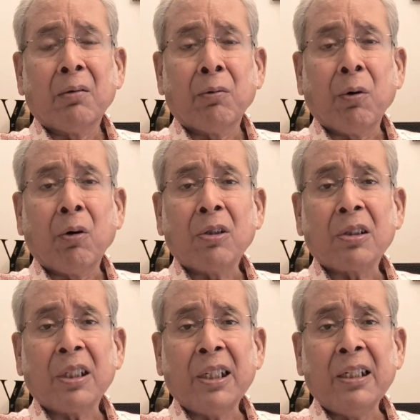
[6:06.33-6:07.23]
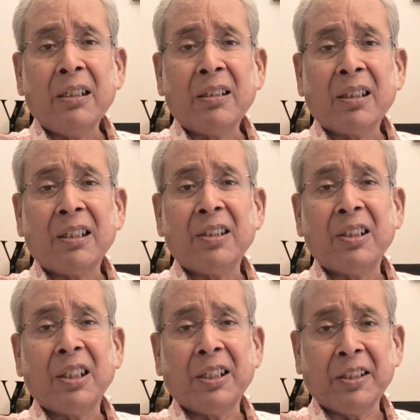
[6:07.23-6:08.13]
was in
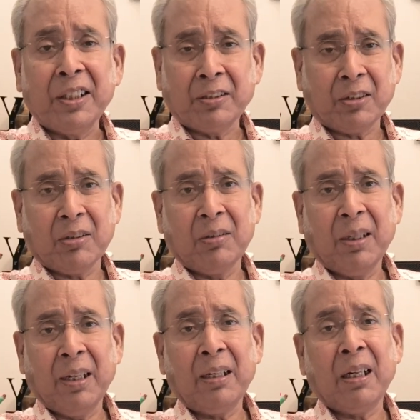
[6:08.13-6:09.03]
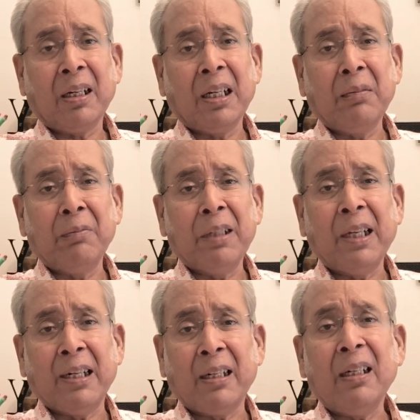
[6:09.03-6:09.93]
Sagittarius, and again we
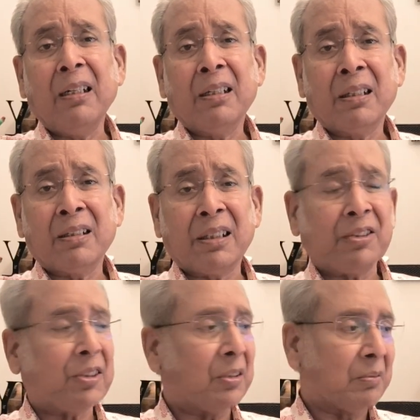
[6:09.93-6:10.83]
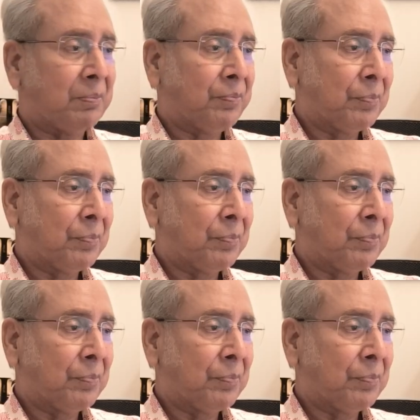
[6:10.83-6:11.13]
had a recession.